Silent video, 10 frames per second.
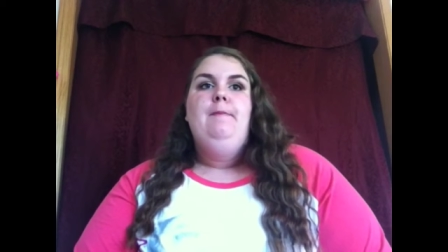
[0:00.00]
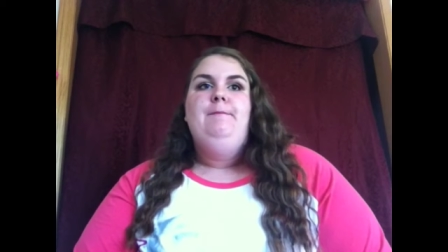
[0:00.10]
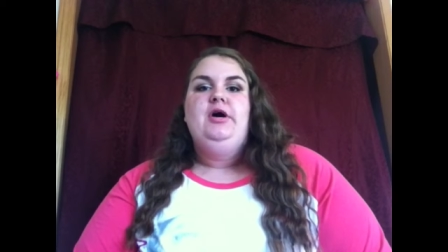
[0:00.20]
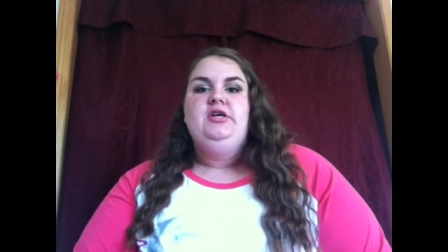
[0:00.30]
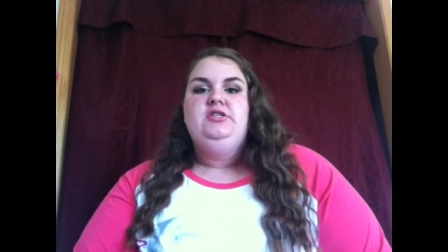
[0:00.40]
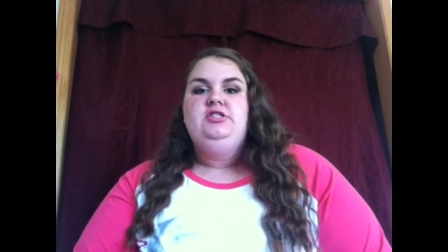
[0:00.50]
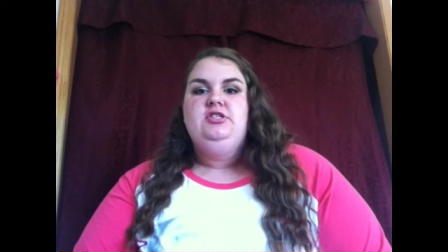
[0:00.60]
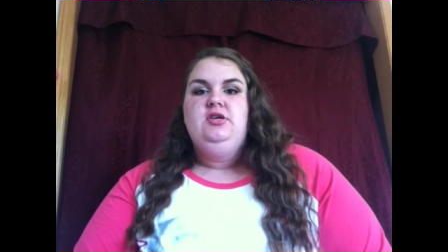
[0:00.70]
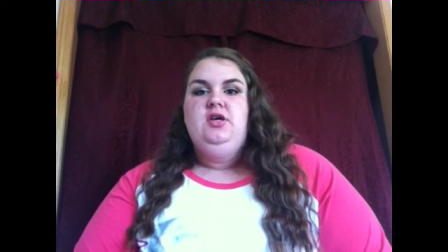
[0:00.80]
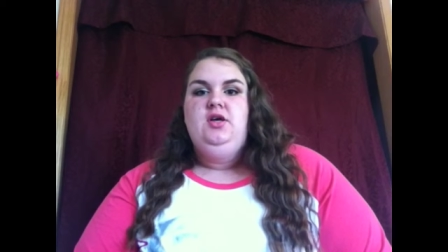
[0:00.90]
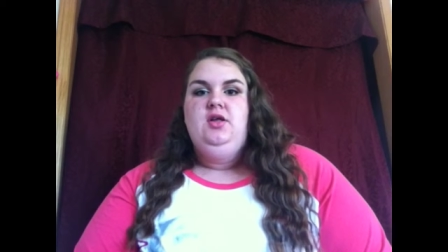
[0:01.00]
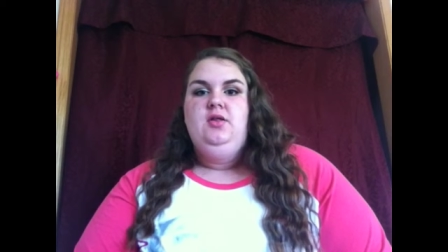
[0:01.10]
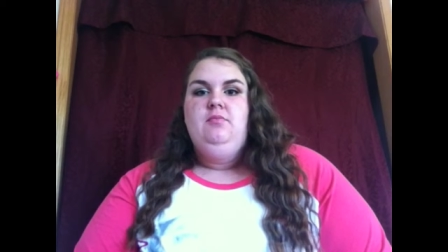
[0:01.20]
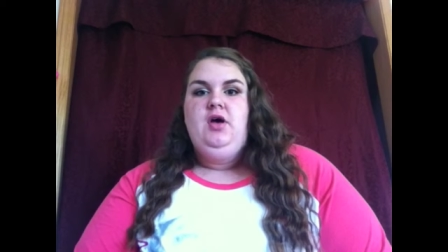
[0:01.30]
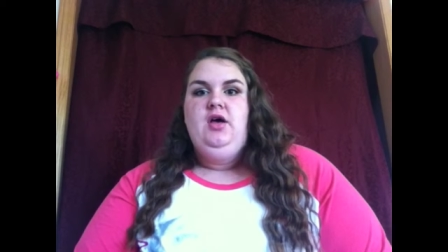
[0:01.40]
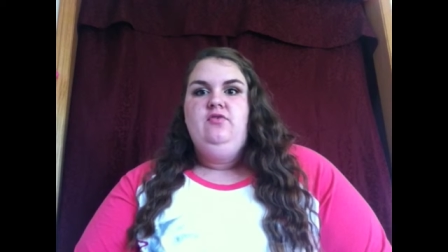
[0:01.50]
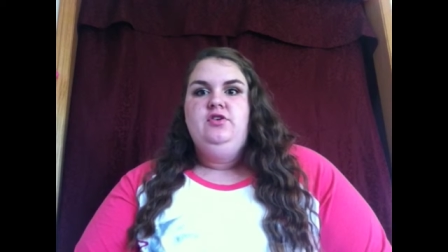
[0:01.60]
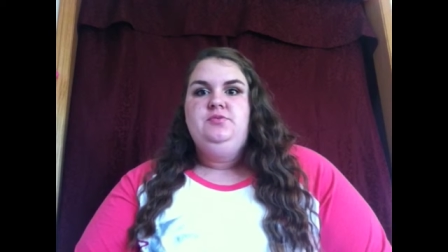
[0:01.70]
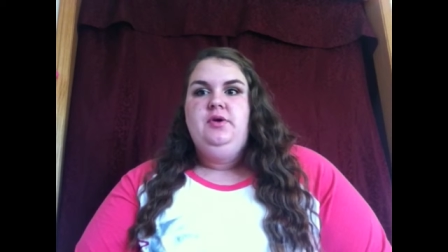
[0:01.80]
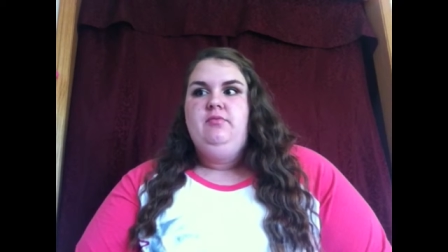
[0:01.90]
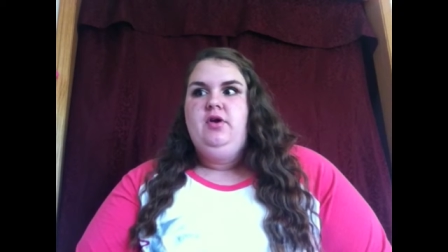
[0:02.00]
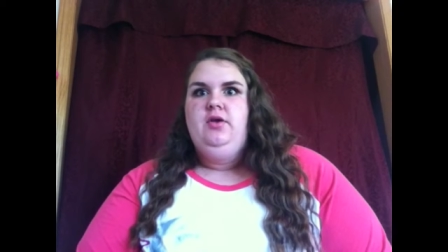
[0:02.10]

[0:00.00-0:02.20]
But my first plane ride